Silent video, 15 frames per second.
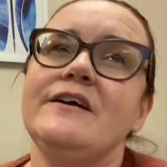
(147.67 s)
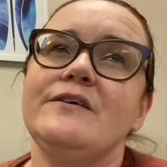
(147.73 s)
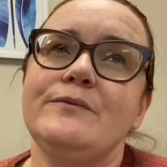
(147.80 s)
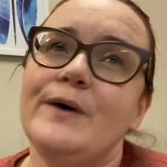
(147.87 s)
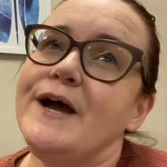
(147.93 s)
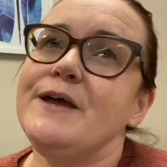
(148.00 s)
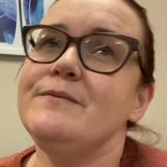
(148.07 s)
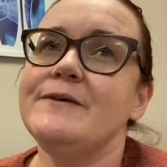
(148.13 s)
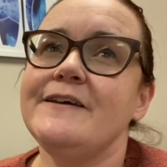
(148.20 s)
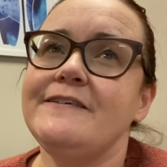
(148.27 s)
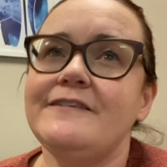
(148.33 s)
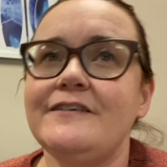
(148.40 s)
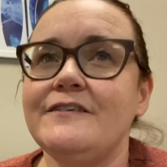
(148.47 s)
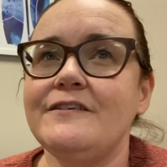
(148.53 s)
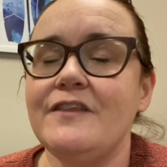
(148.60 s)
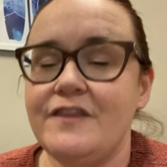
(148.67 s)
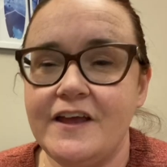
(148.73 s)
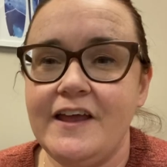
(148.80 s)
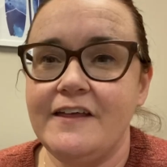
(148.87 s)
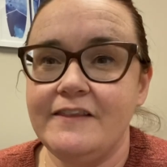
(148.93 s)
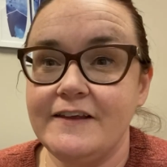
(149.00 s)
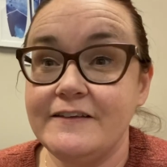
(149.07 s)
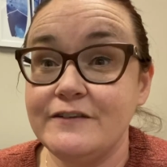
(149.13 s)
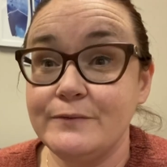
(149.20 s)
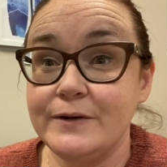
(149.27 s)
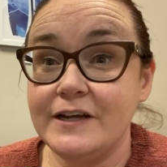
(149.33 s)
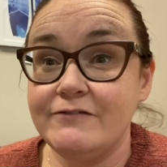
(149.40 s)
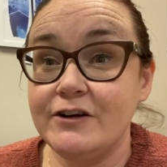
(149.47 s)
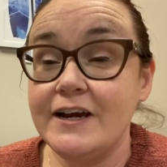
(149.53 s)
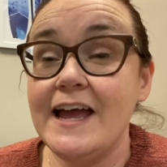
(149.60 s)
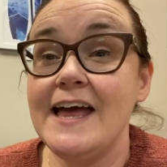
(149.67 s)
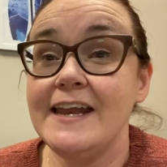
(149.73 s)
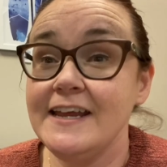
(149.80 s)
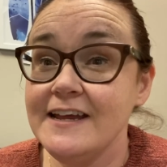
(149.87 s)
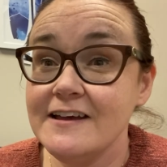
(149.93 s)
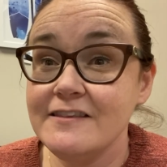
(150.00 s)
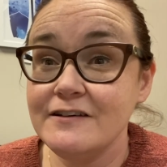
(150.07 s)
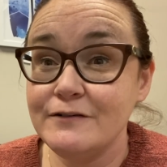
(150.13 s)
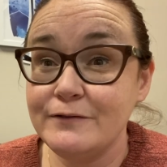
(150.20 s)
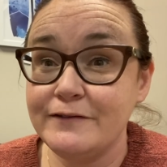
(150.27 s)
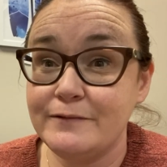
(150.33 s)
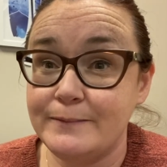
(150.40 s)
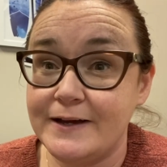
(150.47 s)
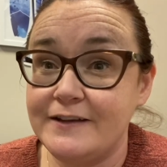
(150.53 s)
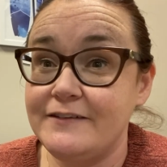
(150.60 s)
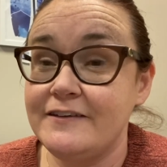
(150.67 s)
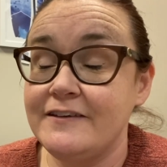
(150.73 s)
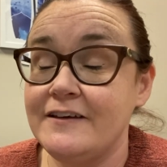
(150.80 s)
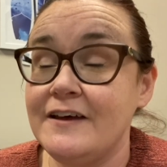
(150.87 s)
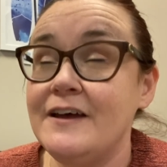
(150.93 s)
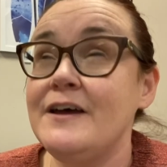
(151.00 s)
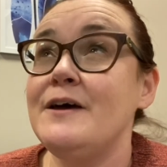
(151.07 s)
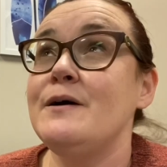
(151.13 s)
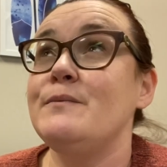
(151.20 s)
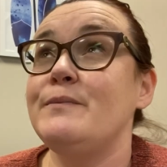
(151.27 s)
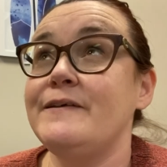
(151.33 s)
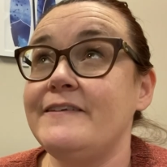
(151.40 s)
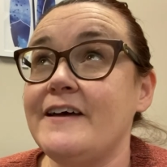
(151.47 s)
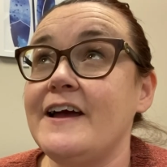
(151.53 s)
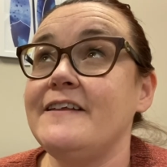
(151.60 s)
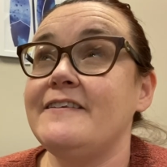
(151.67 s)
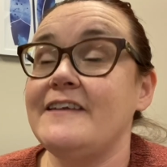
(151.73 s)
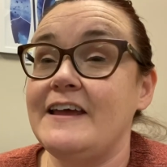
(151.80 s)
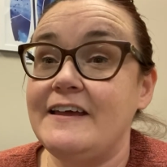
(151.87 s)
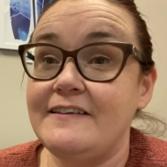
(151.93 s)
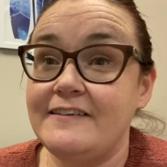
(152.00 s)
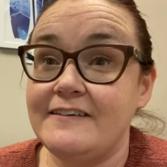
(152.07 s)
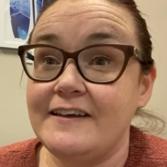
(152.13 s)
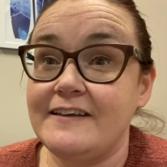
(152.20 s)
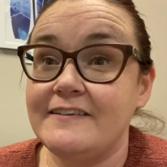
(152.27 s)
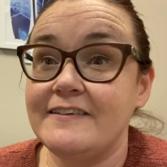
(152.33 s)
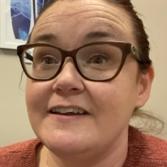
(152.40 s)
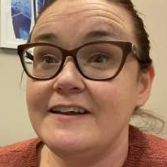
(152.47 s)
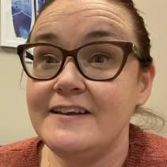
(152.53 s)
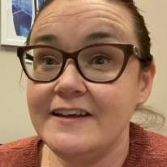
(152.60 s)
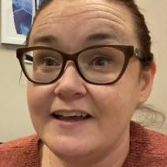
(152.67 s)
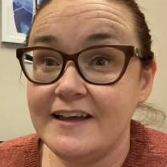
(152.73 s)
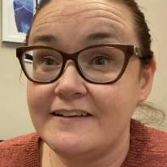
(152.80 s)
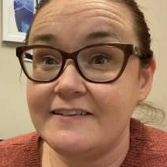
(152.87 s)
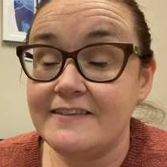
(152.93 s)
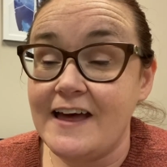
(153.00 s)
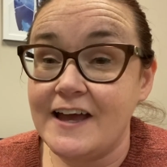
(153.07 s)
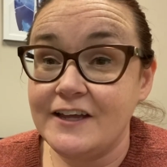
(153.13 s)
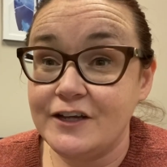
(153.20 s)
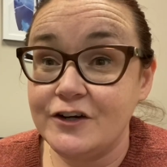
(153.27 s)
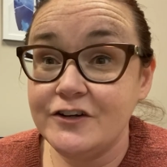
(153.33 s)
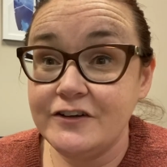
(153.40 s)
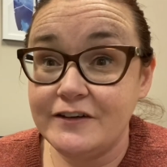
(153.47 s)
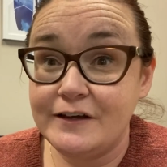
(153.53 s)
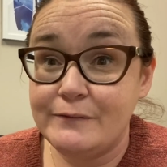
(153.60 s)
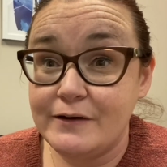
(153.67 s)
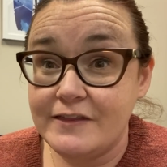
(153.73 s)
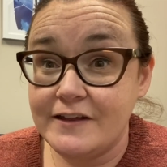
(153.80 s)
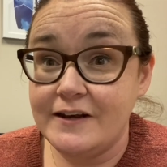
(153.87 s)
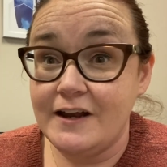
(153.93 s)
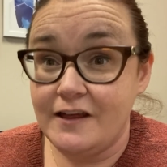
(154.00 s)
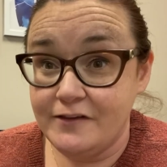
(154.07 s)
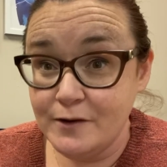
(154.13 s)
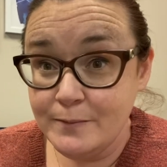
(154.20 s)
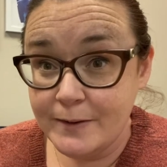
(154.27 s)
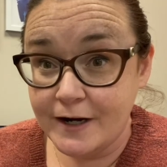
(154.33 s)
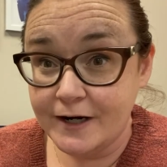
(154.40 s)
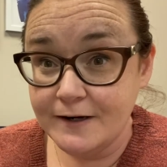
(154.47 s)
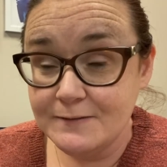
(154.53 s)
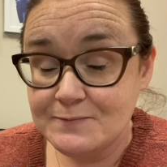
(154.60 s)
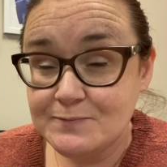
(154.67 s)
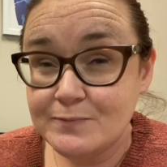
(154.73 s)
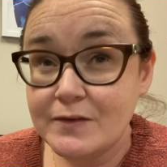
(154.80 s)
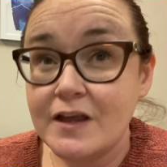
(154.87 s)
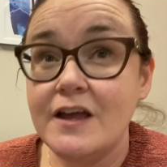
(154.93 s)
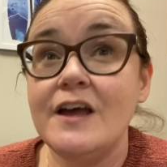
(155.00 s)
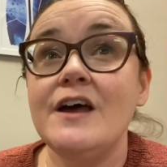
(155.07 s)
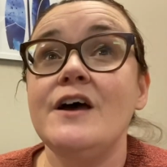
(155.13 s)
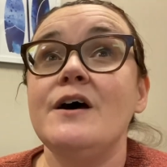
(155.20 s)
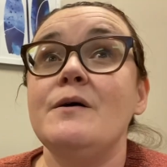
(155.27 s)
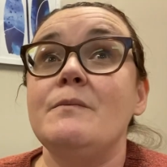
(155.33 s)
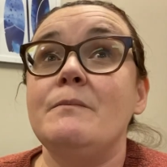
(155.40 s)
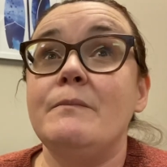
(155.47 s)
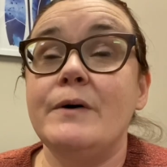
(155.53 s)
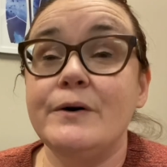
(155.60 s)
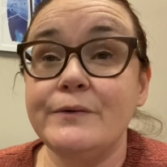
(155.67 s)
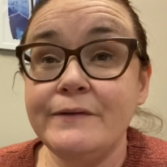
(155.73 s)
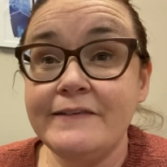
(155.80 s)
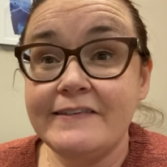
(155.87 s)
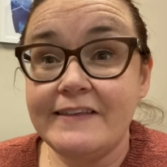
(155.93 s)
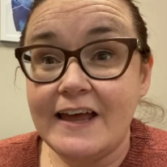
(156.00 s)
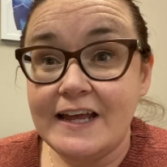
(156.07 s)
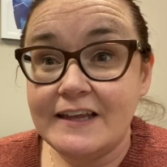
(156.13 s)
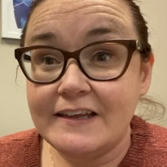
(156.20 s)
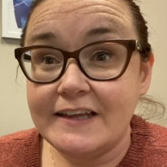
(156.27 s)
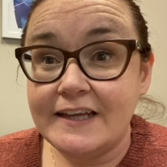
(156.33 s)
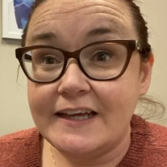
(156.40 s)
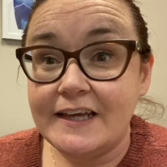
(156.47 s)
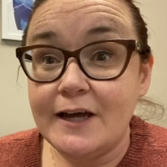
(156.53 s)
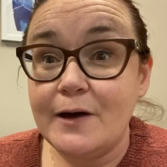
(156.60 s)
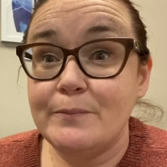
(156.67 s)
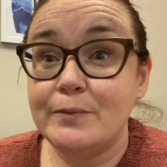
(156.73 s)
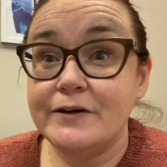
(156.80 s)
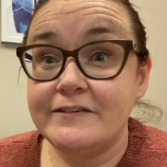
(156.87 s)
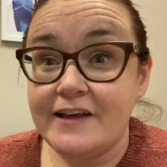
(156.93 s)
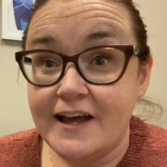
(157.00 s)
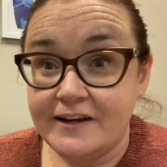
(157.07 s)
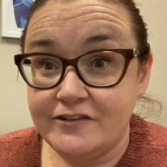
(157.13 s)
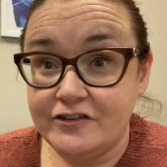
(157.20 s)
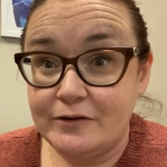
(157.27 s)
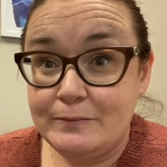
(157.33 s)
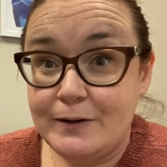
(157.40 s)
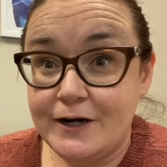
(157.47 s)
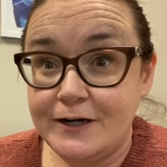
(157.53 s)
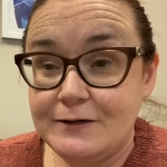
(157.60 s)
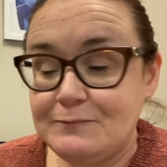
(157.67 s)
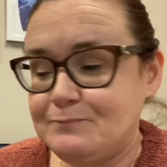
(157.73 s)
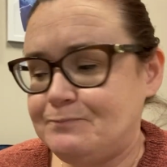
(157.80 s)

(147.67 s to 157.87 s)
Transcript: am I still thinking this, or whatever. Any other response besides the 8 C's indicates that you're dealing with another part, most likely a protector part.